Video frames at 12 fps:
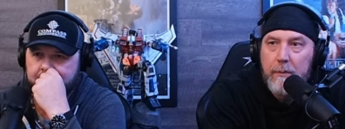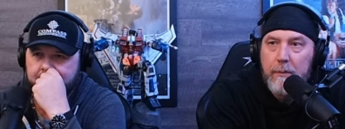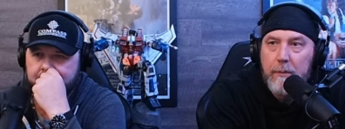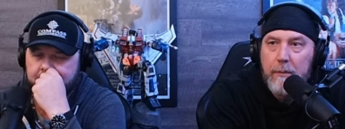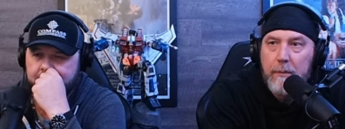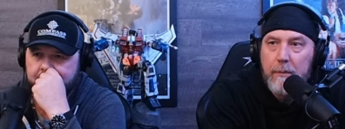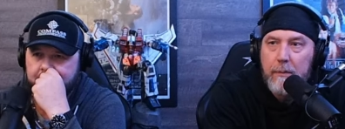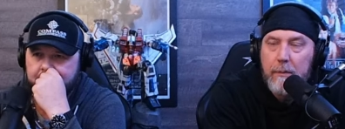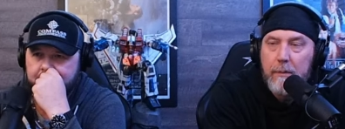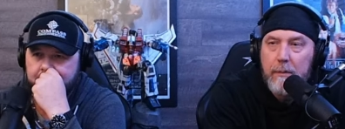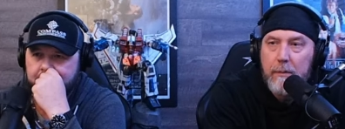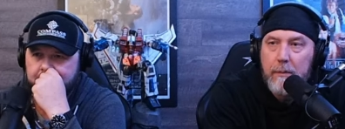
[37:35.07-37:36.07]

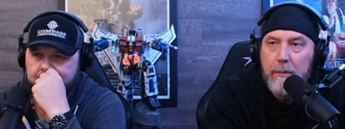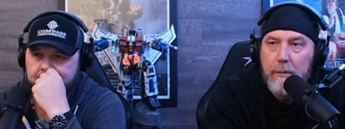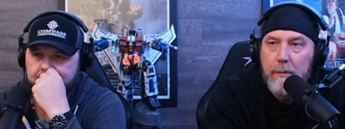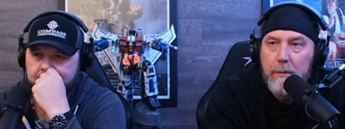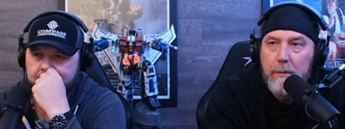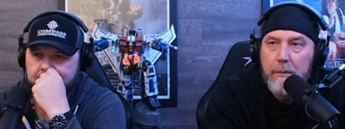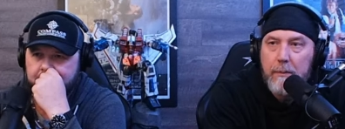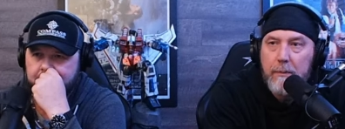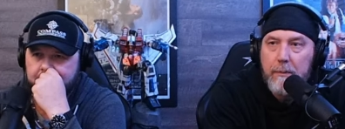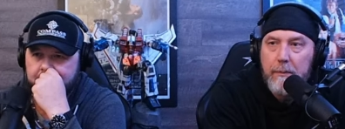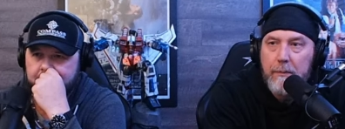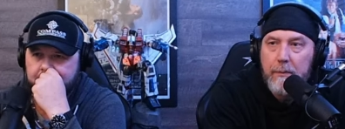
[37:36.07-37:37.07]

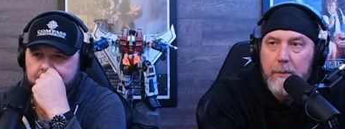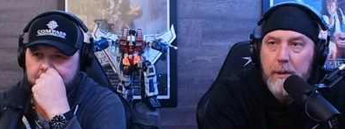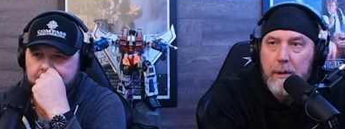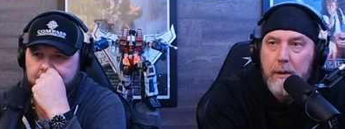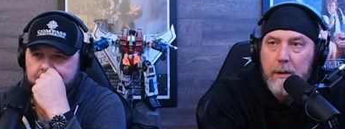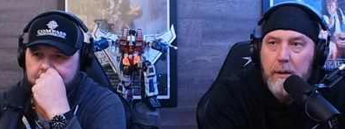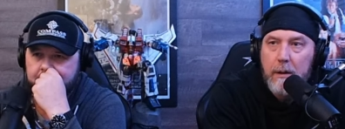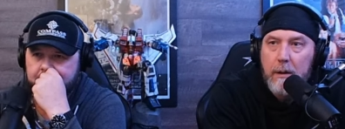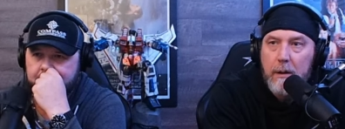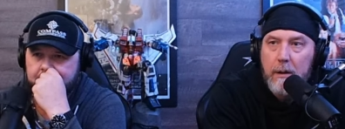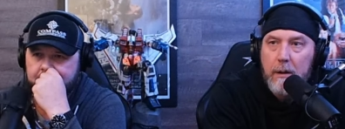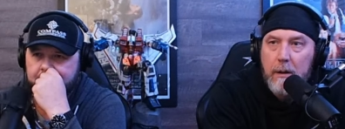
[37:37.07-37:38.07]

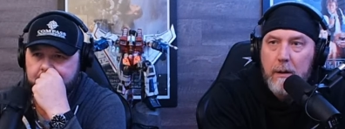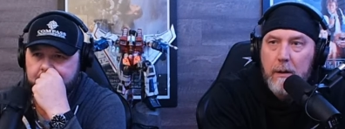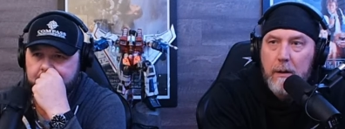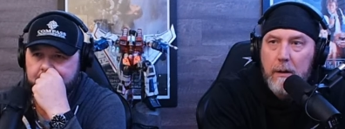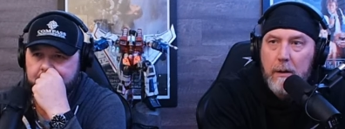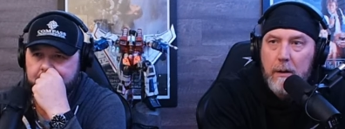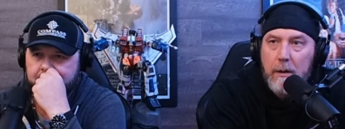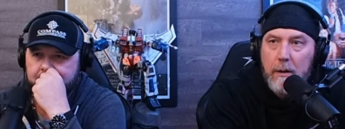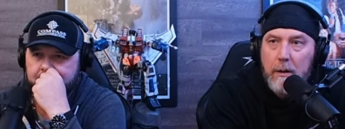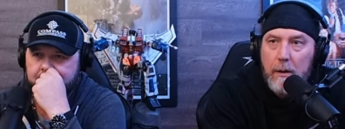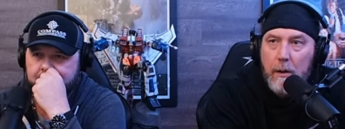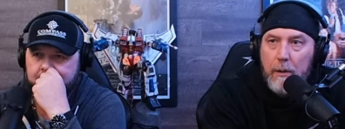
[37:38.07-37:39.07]

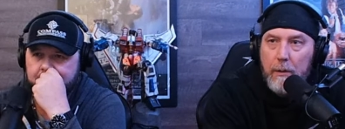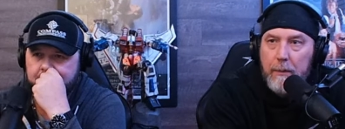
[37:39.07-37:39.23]
No one is speaking in this clip.